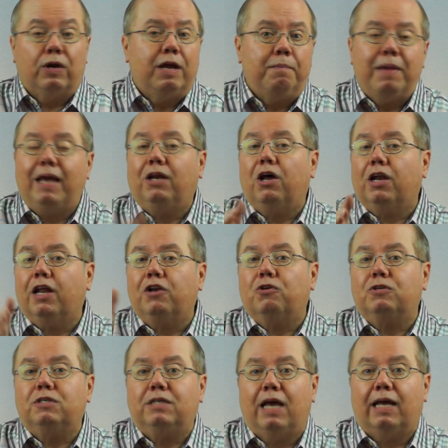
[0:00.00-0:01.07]
He may not
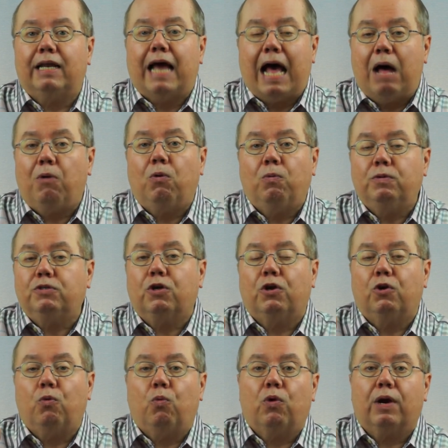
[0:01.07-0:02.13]
understand how it was
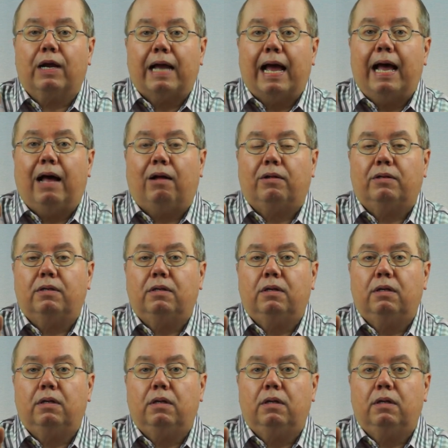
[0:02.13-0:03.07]
going to work out,